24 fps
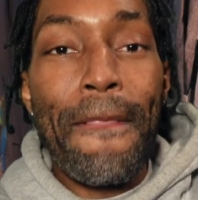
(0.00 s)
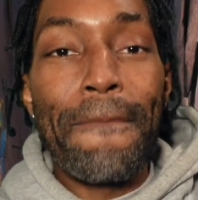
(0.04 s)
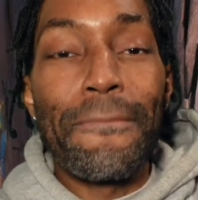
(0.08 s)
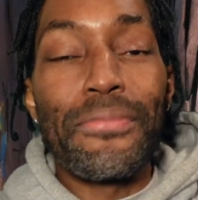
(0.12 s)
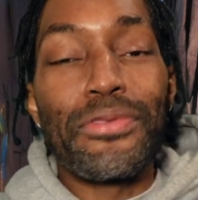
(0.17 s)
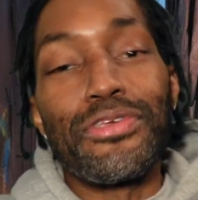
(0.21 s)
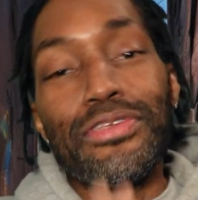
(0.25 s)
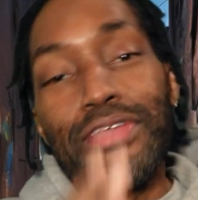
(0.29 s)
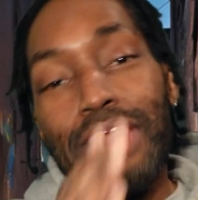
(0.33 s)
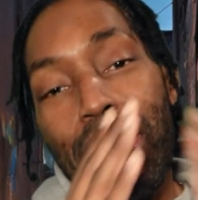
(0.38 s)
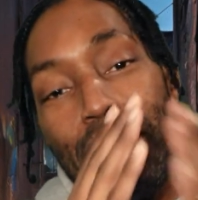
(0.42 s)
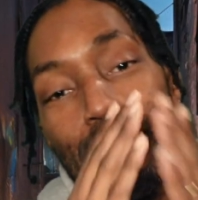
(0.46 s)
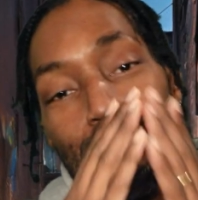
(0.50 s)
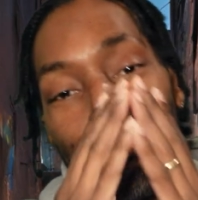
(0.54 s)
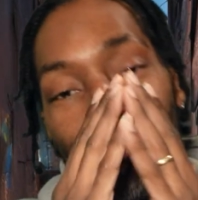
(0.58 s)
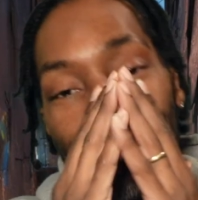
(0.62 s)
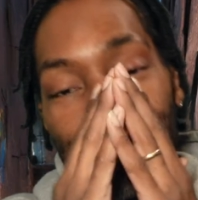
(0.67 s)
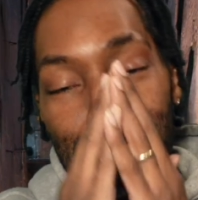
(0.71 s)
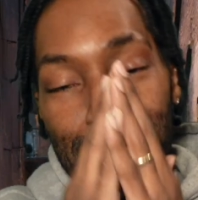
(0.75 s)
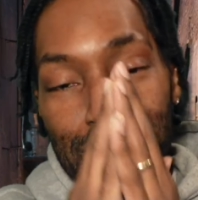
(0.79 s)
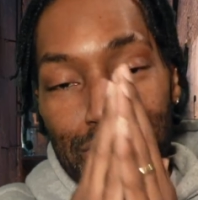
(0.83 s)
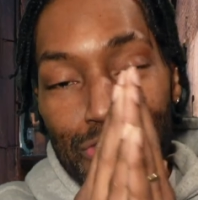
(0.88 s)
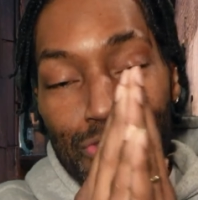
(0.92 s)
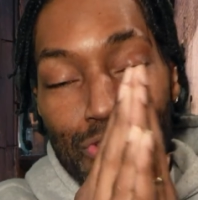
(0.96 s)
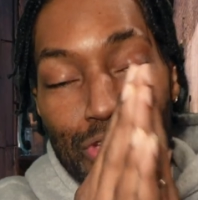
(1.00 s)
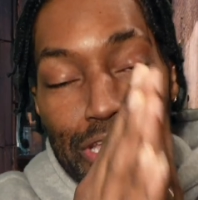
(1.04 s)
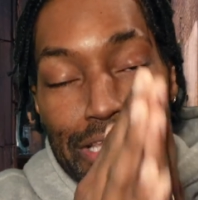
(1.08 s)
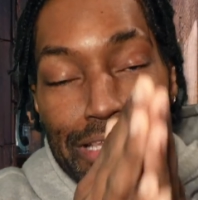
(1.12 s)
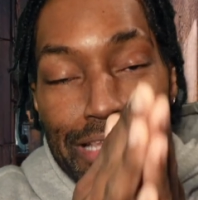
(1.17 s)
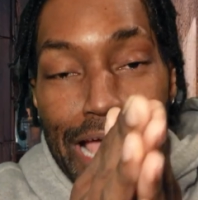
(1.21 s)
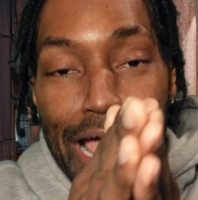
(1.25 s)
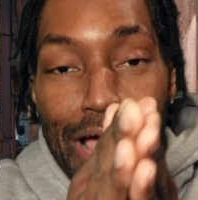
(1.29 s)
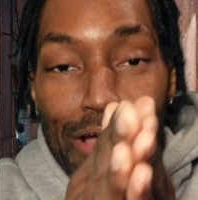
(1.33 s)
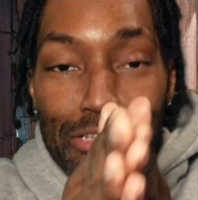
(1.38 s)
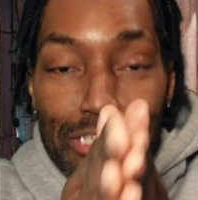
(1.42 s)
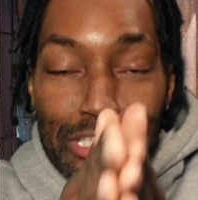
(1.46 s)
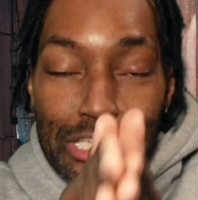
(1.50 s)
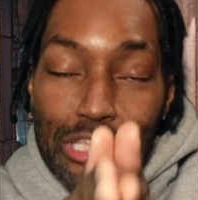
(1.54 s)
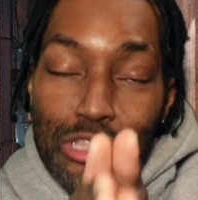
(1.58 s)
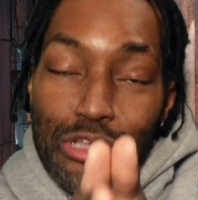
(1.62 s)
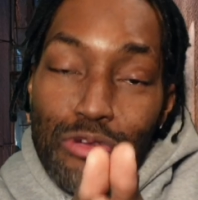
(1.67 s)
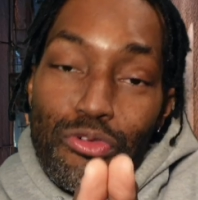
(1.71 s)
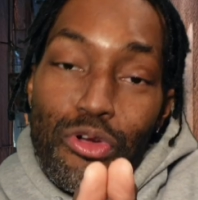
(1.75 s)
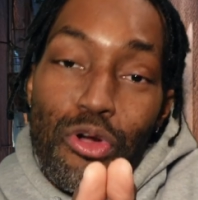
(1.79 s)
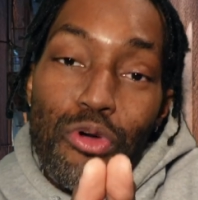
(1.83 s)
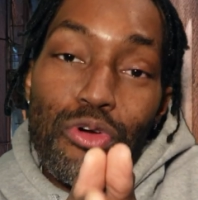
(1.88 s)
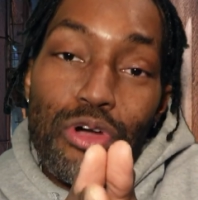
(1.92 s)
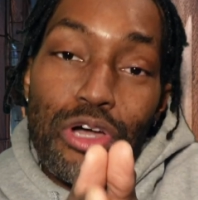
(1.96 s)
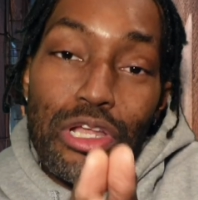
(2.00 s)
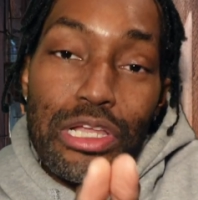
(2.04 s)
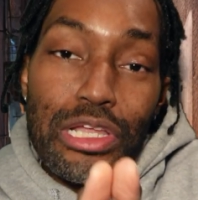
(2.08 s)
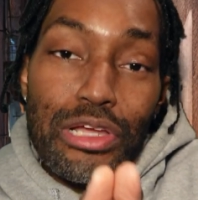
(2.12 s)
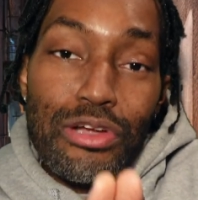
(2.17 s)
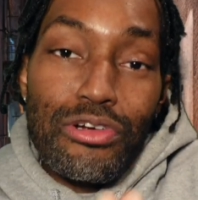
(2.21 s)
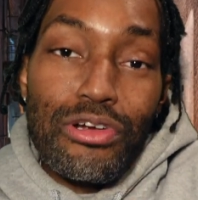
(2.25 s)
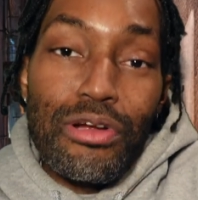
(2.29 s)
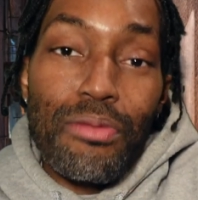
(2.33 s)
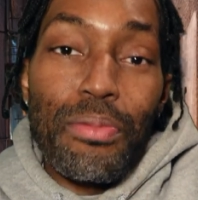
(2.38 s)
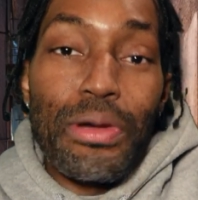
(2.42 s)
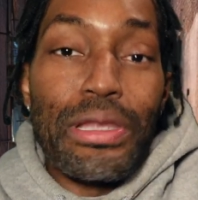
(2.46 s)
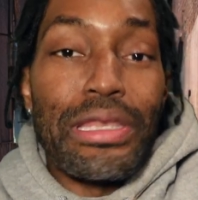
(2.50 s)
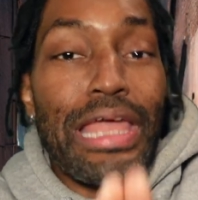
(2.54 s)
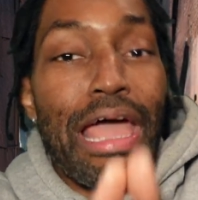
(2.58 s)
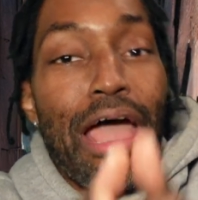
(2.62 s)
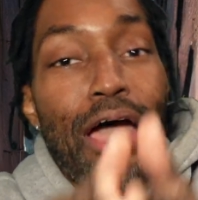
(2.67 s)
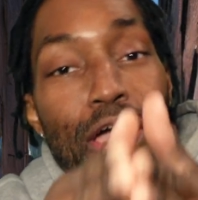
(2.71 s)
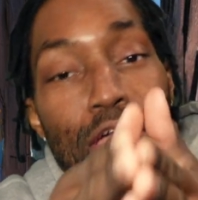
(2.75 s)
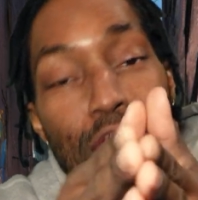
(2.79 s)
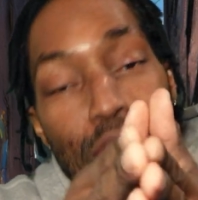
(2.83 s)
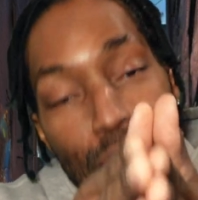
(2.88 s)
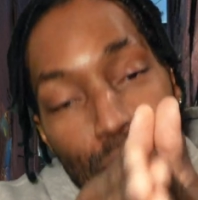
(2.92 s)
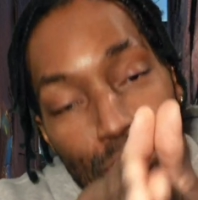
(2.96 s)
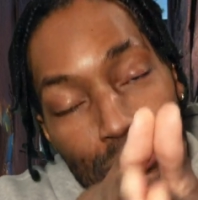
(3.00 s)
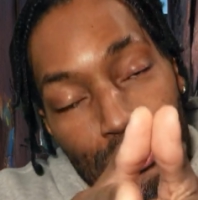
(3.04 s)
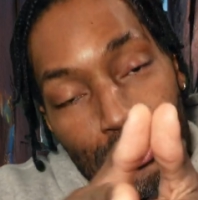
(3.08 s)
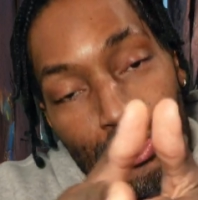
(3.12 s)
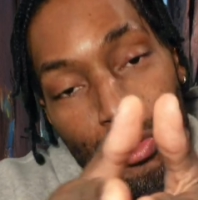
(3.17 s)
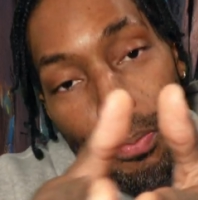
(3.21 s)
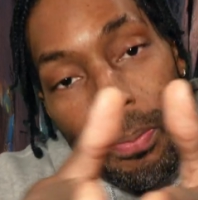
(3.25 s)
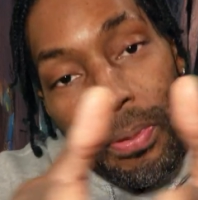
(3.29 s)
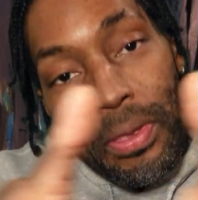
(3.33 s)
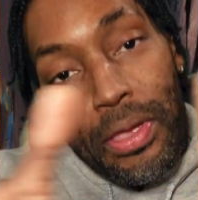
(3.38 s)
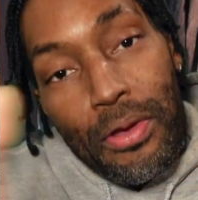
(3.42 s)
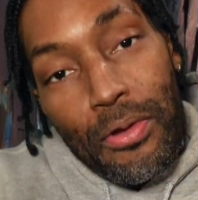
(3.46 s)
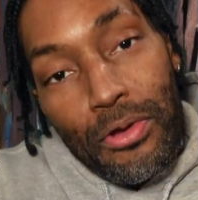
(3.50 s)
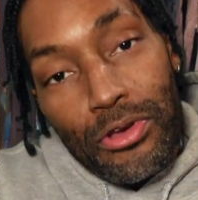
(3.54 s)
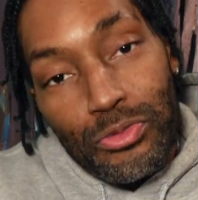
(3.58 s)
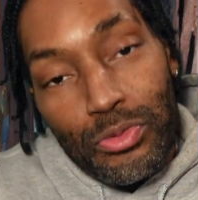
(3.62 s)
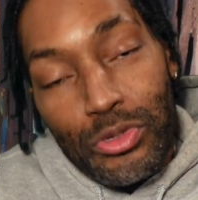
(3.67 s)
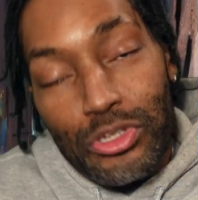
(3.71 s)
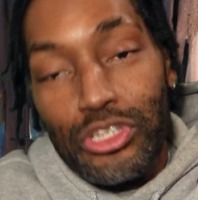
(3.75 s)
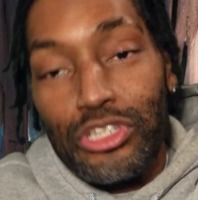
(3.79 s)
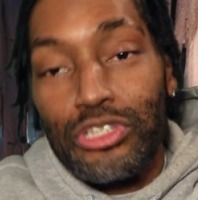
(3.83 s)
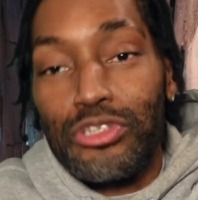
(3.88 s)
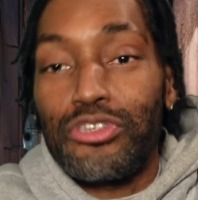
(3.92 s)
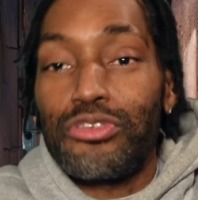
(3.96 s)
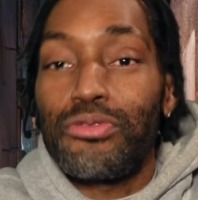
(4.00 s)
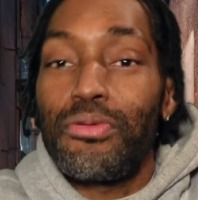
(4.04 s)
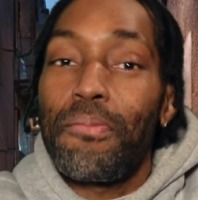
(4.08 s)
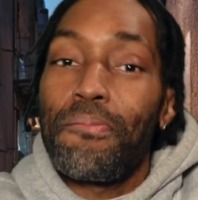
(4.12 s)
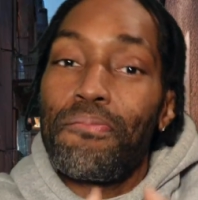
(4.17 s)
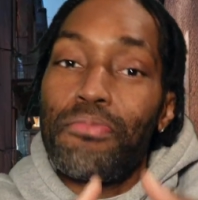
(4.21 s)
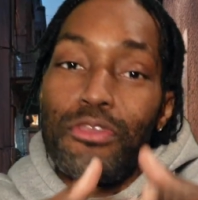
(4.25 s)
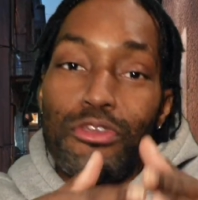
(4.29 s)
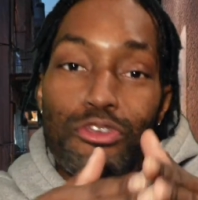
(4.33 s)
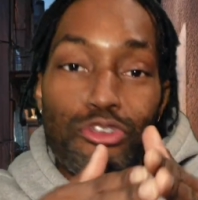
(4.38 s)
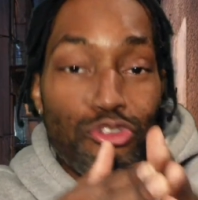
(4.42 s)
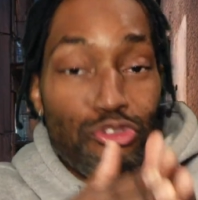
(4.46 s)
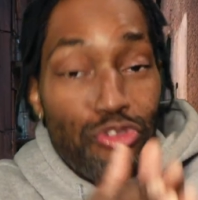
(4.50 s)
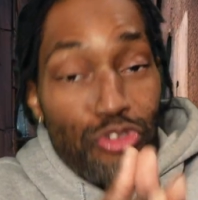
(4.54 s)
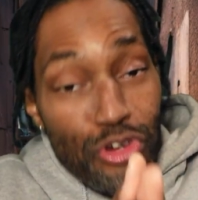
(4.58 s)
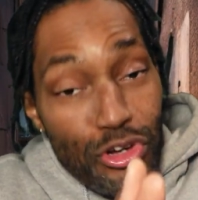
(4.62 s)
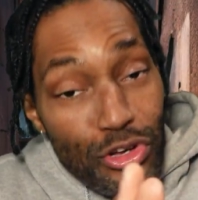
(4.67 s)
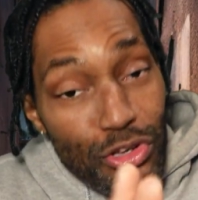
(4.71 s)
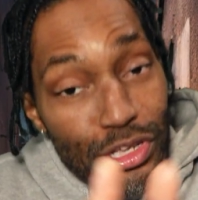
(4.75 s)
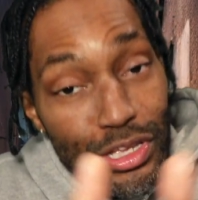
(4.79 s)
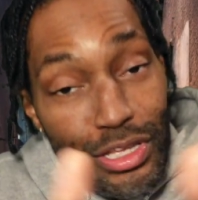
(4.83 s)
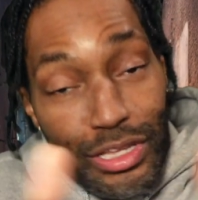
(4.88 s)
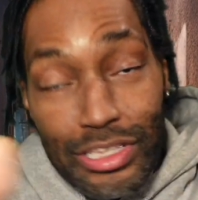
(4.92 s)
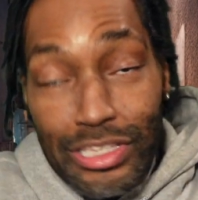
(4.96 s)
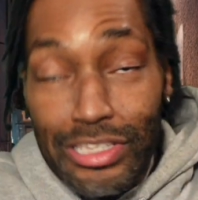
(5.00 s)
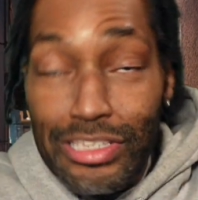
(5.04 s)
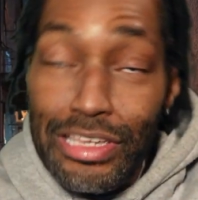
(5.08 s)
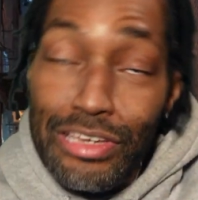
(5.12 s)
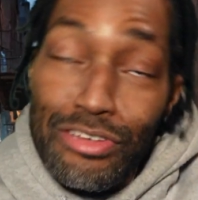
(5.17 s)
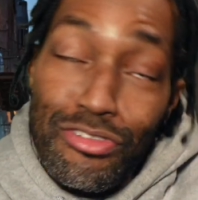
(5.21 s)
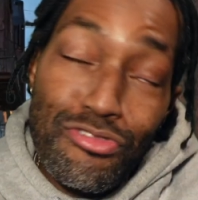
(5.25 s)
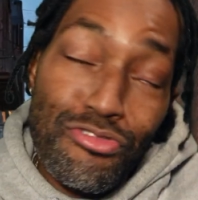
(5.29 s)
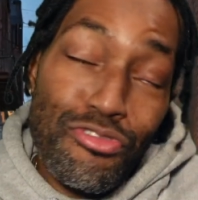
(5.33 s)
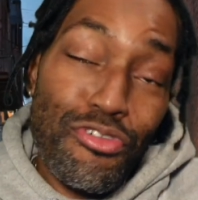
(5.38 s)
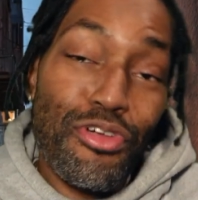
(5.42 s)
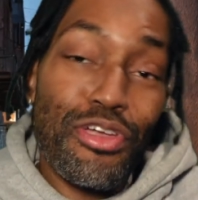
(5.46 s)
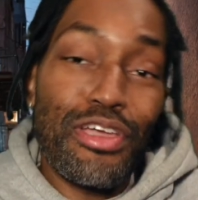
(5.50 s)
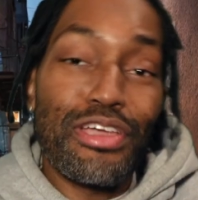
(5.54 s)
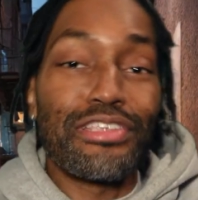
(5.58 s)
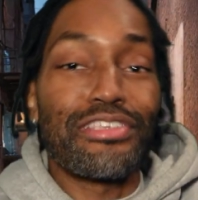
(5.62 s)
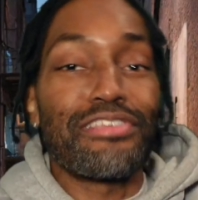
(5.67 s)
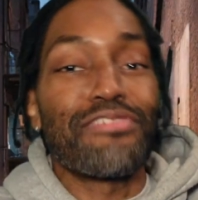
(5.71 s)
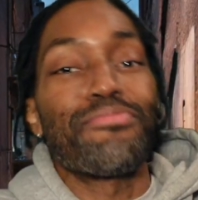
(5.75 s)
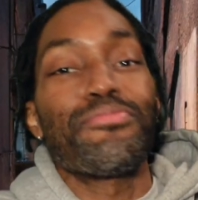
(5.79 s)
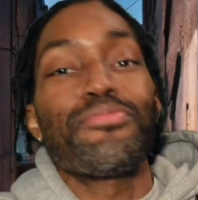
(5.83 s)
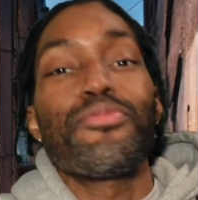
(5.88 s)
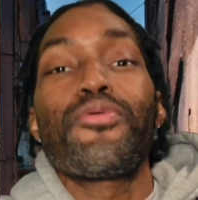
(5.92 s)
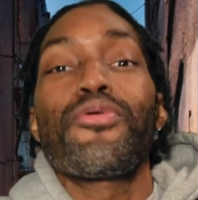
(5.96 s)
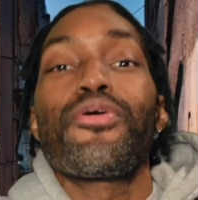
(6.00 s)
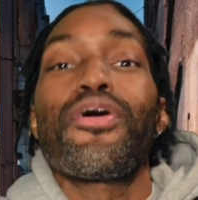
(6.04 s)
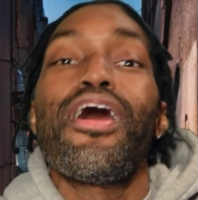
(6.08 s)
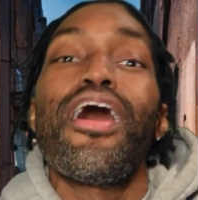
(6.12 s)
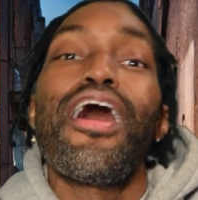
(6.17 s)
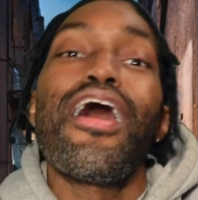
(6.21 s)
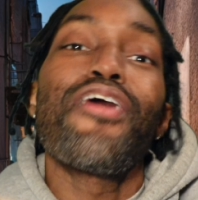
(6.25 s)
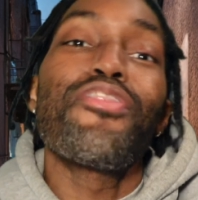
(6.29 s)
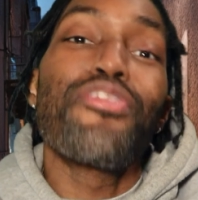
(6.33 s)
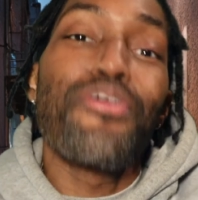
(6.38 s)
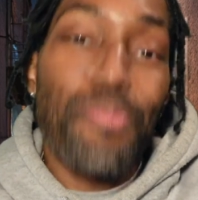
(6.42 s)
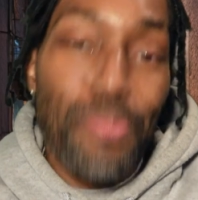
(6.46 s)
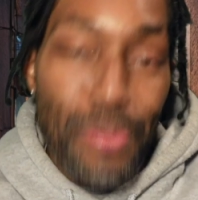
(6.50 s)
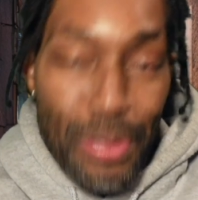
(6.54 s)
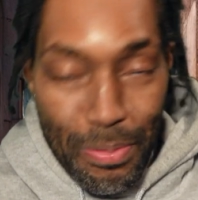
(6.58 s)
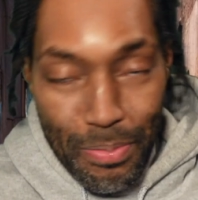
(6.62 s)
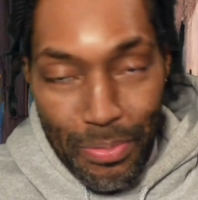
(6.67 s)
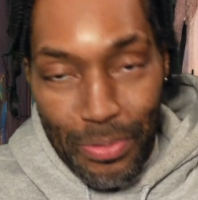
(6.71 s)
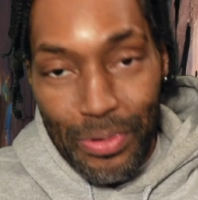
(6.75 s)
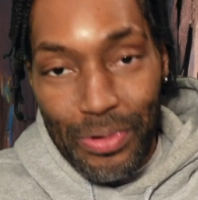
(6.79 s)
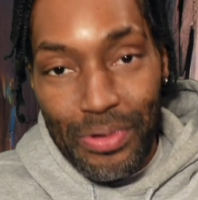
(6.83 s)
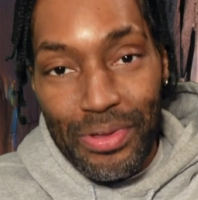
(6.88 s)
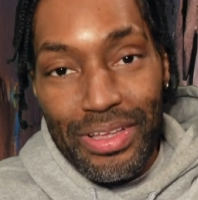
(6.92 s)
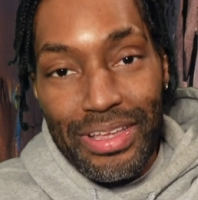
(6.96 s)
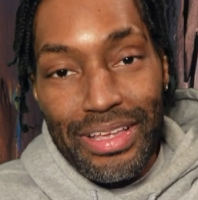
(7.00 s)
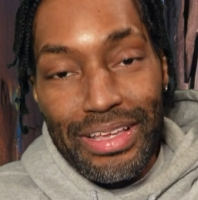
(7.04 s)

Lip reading: so now you can now see the road clearer, but now here's your peers, which is trillions and trillions of more other people.